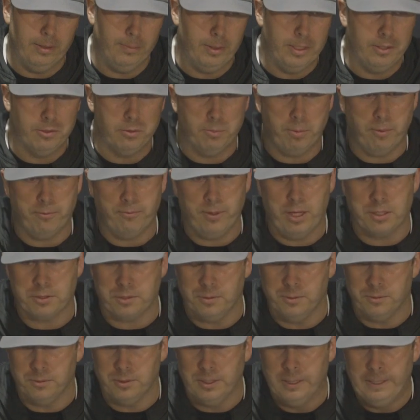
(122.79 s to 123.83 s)
I mean, these are
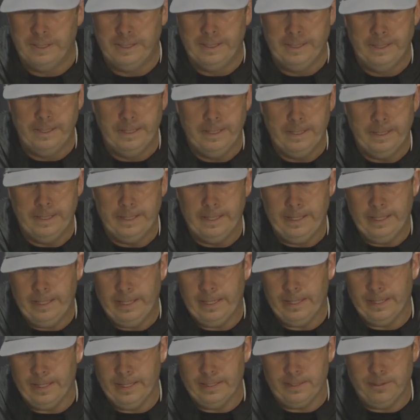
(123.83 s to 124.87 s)
professionals.
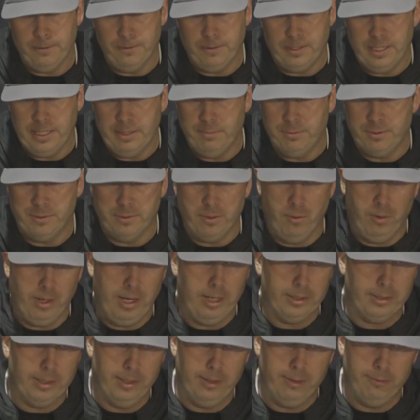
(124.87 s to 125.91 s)
You got two teams going
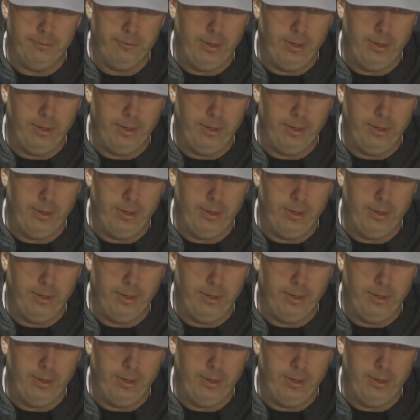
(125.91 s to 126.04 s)
out there and